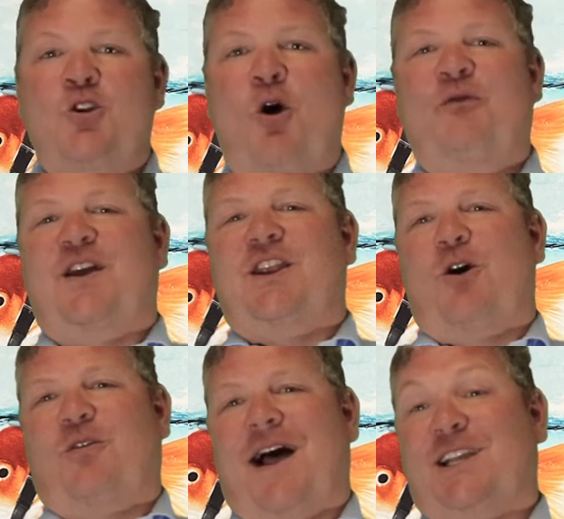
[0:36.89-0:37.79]
No
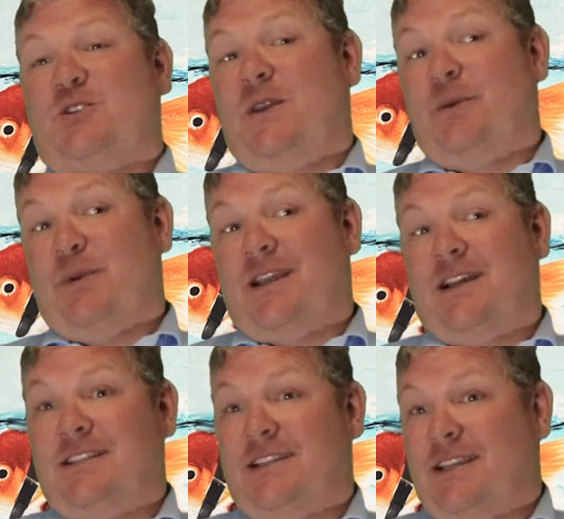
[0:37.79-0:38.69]
video last week
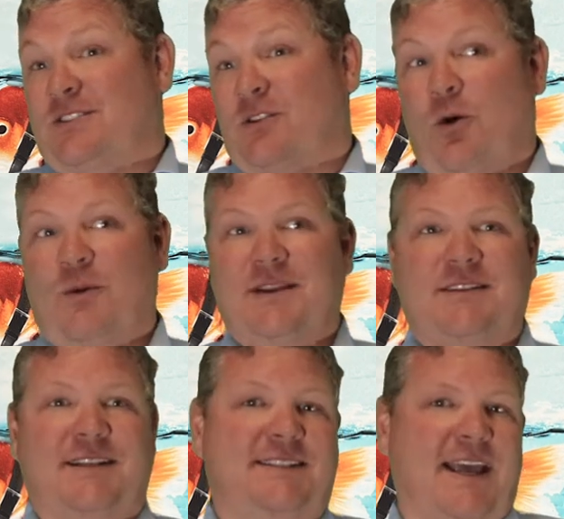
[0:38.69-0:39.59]
because it's
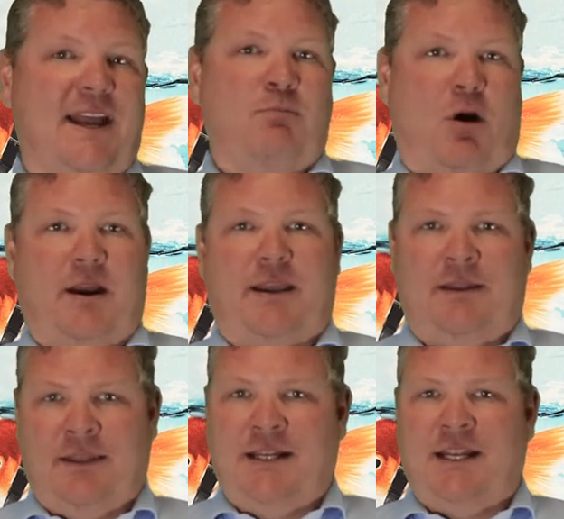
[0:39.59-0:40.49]
always a dead
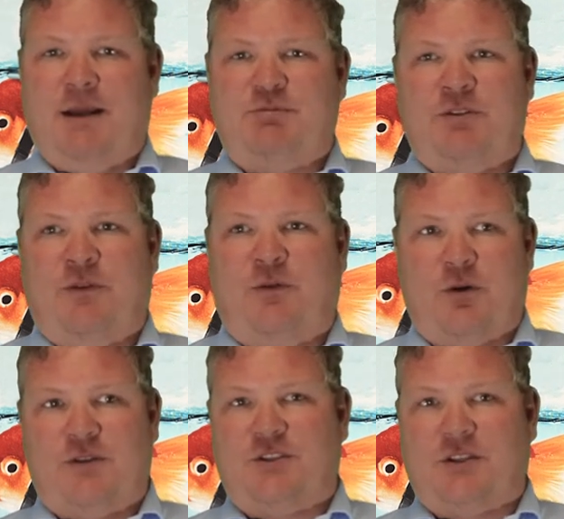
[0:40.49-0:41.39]
market leading up to the
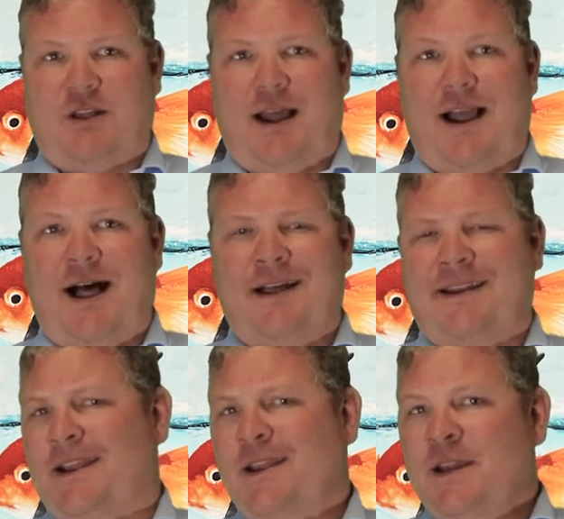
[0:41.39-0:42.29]
4th of July
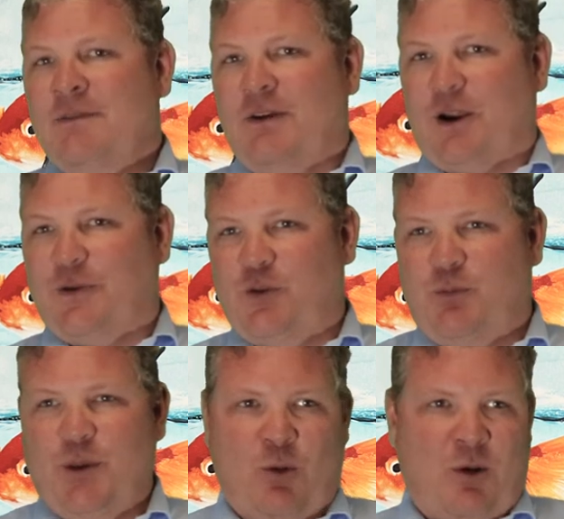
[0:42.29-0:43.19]
holiday. Very few
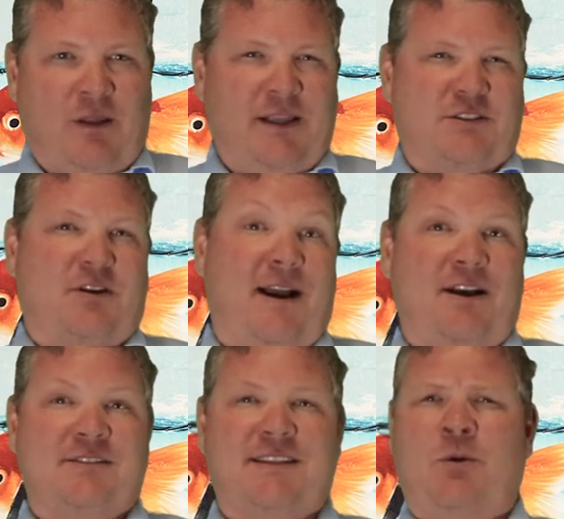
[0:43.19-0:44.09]
people want to list their
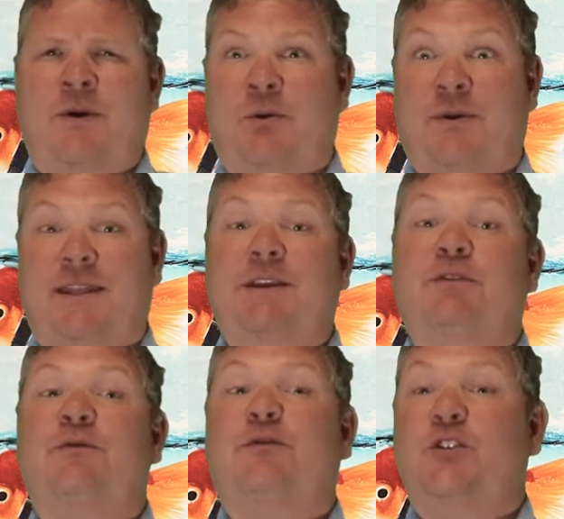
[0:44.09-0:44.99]
house that week, with
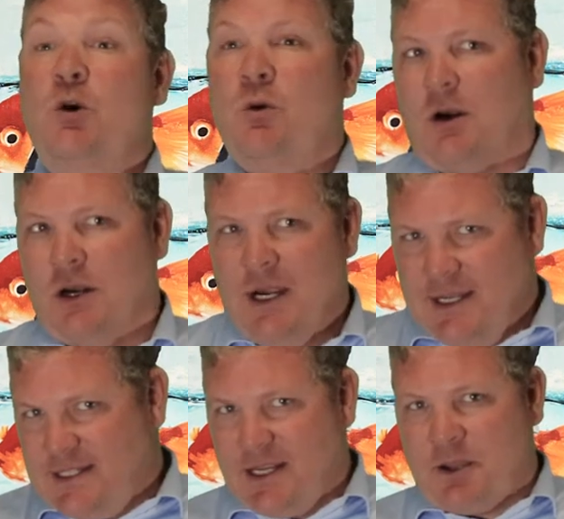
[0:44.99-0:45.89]
even fewer
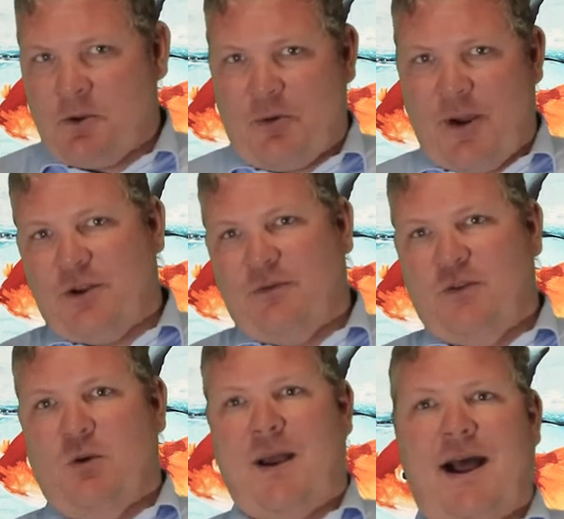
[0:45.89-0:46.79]
sticking around to
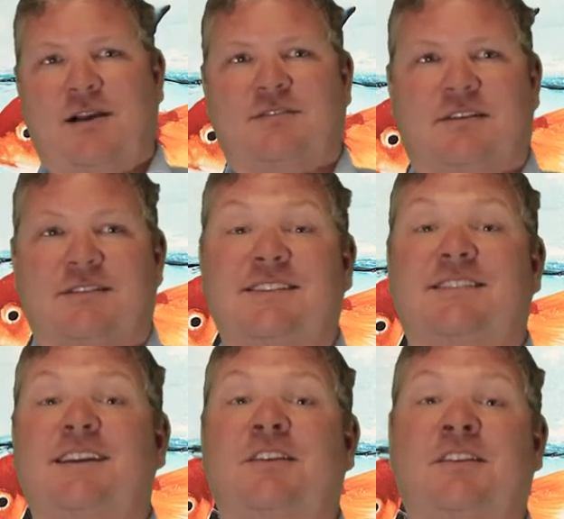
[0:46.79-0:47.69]
view houses. To
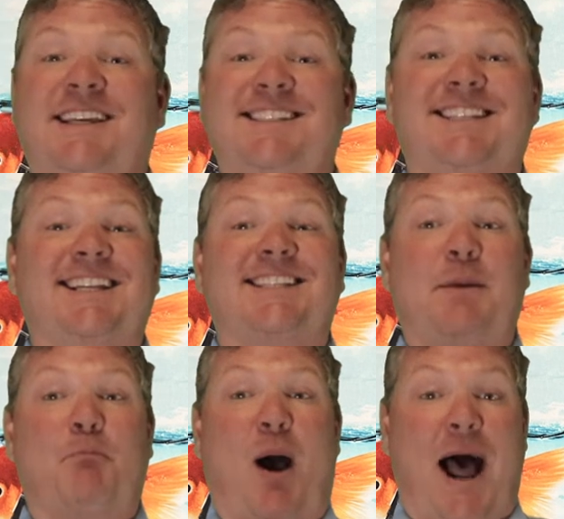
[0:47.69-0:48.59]
say the least, it's
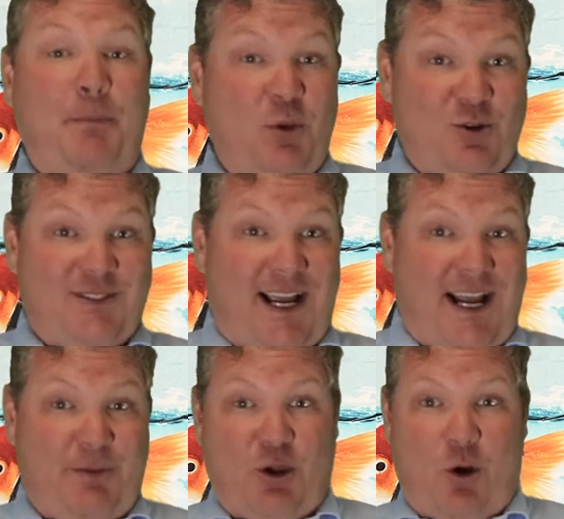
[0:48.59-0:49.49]
a popular
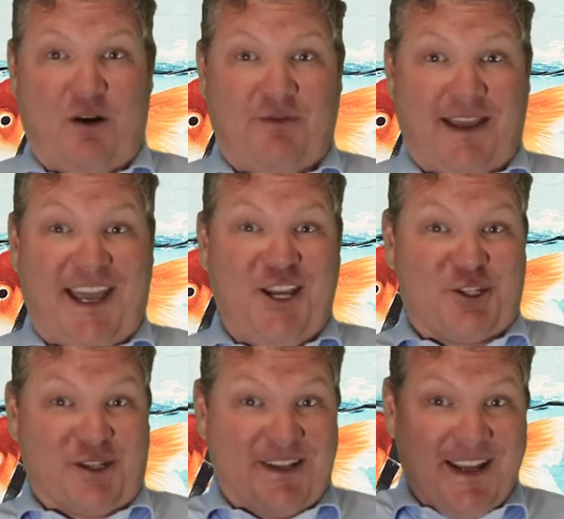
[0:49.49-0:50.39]
time to go on
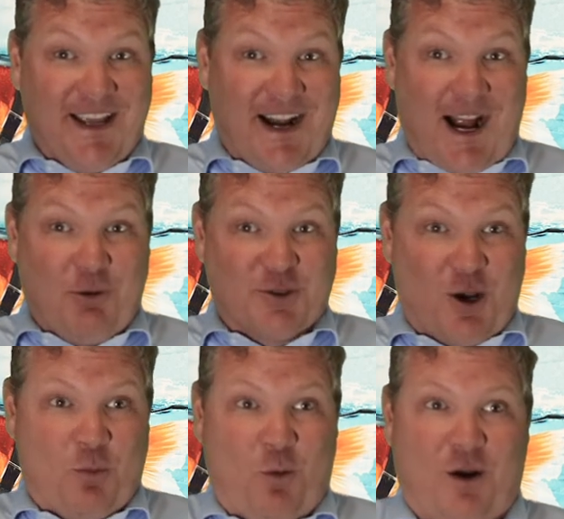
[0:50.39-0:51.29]
vacation, and I was
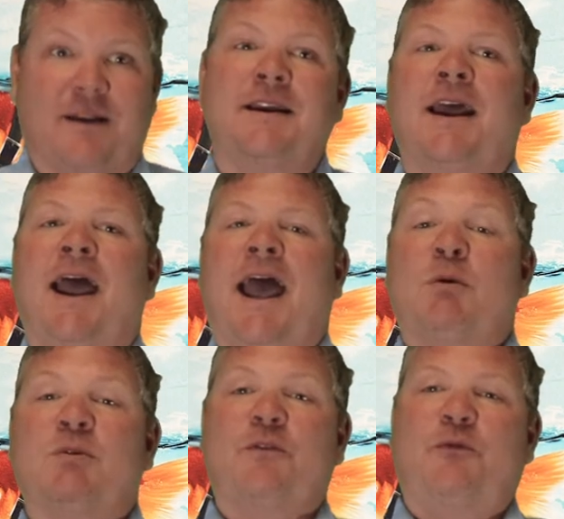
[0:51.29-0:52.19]
on one.
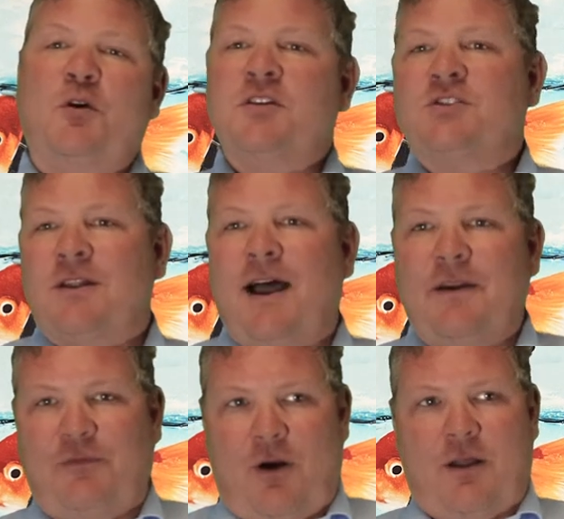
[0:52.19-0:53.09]
And with the 4th of
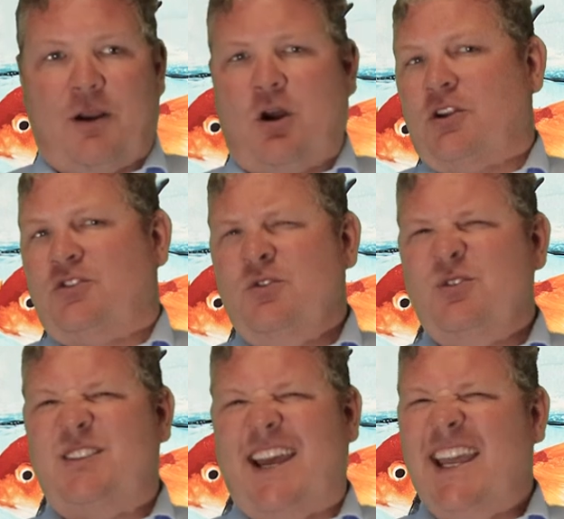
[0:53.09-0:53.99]
July falling on a
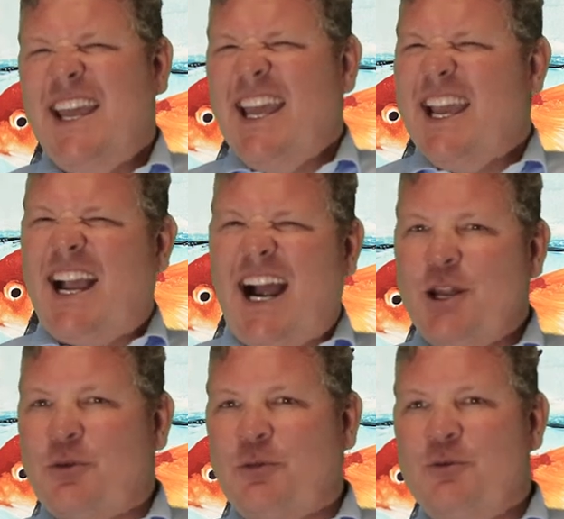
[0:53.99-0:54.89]
Tuesday, it
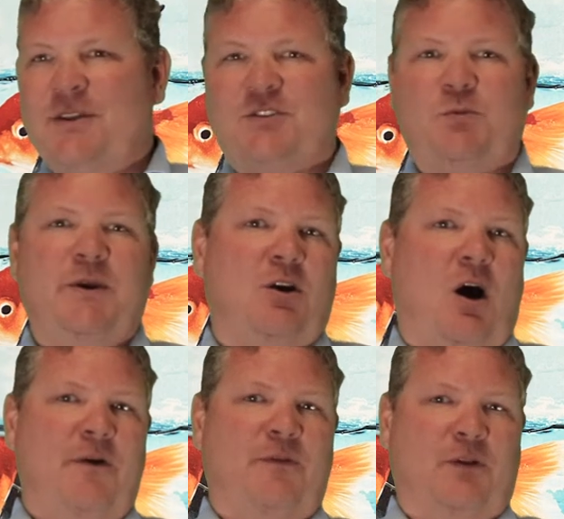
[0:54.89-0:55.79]
kind of threw this week
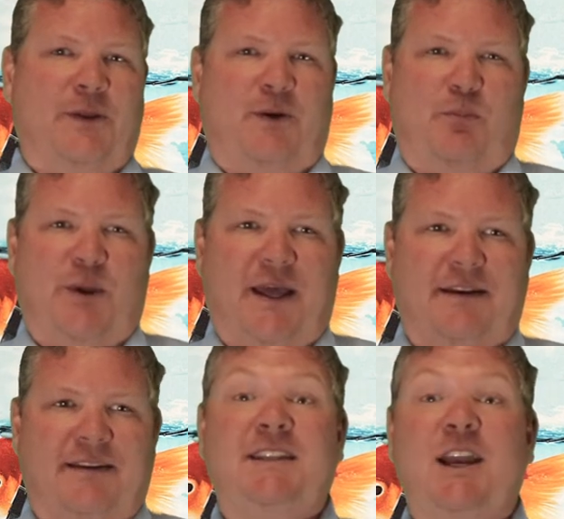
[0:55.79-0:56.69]
off a little
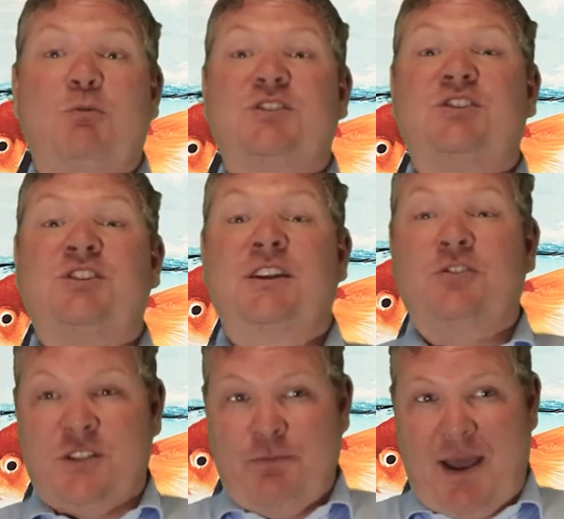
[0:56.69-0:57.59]
bit. But there was
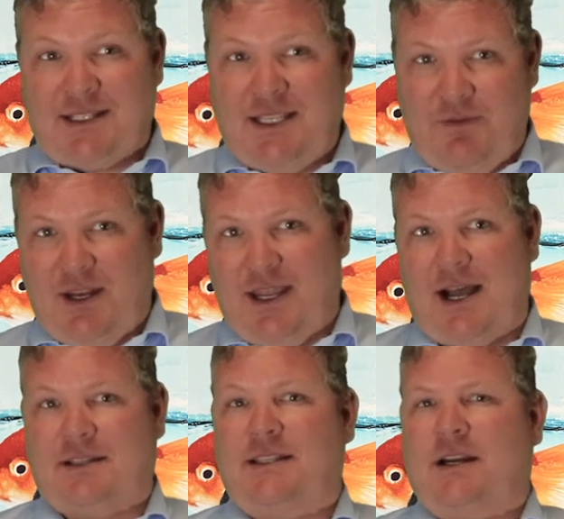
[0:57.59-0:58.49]
still some activity
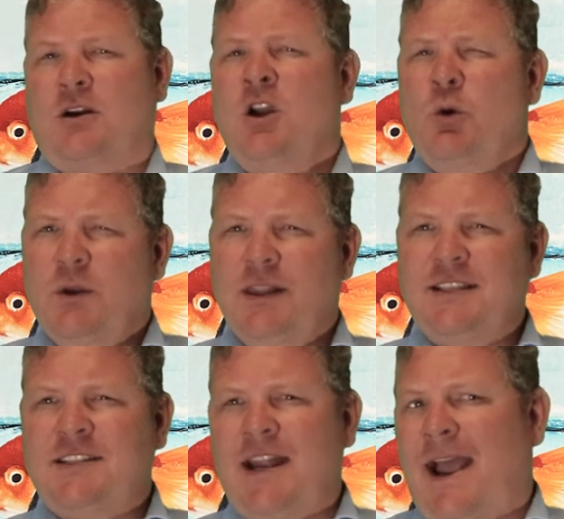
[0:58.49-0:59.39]
out there. We
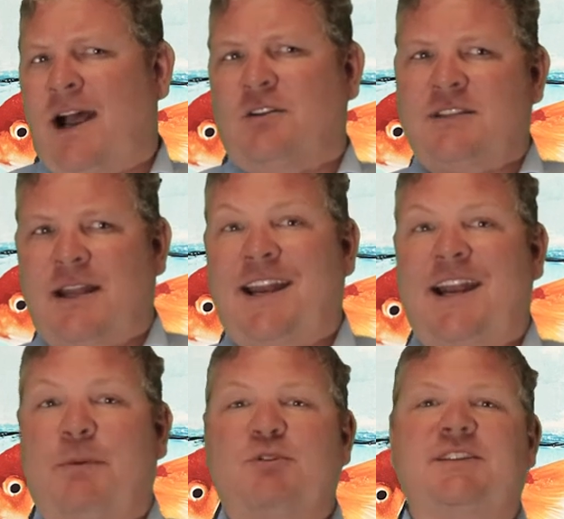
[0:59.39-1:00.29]
listed a house and
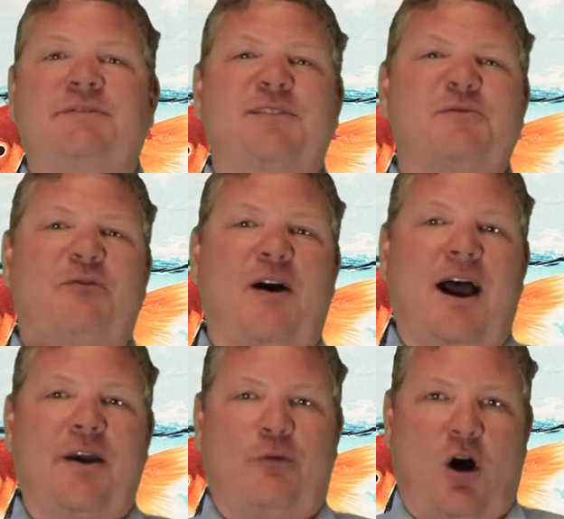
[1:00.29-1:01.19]
ended up receiving
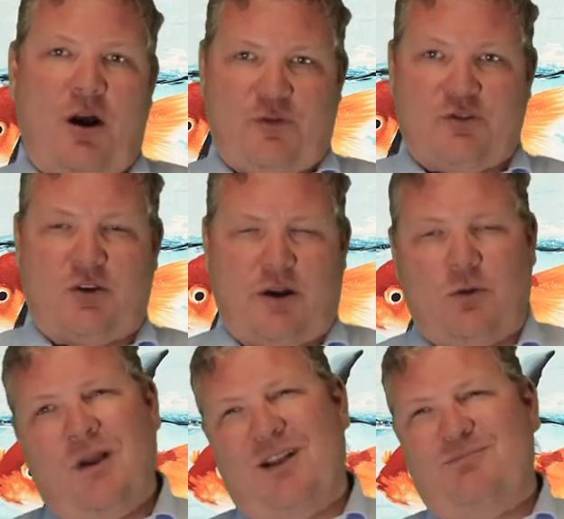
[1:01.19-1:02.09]
5 offers on
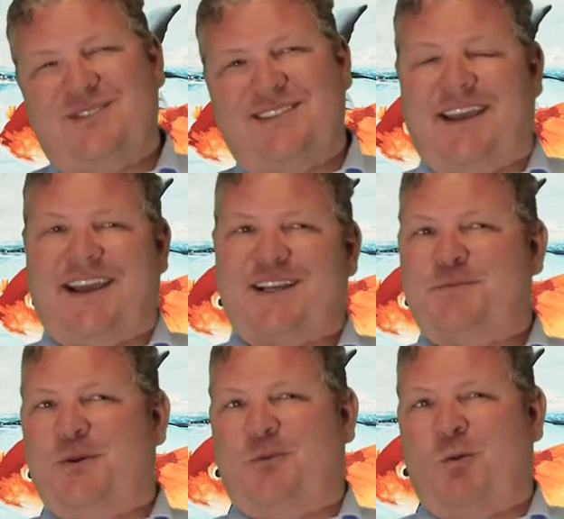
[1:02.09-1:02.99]
it. Well, 6,
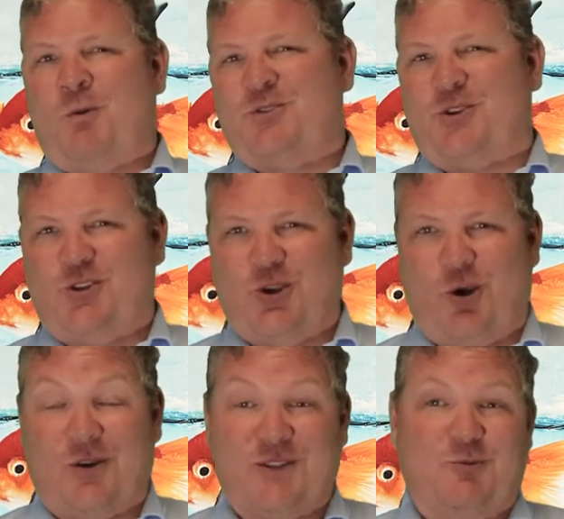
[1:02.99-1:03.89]
but one was a
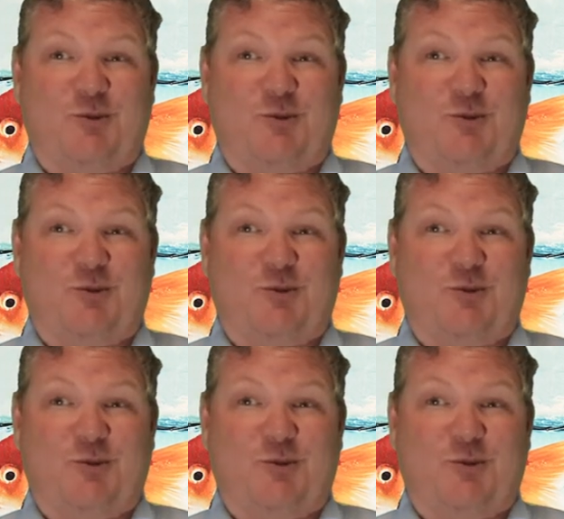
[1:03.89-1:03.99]
joke because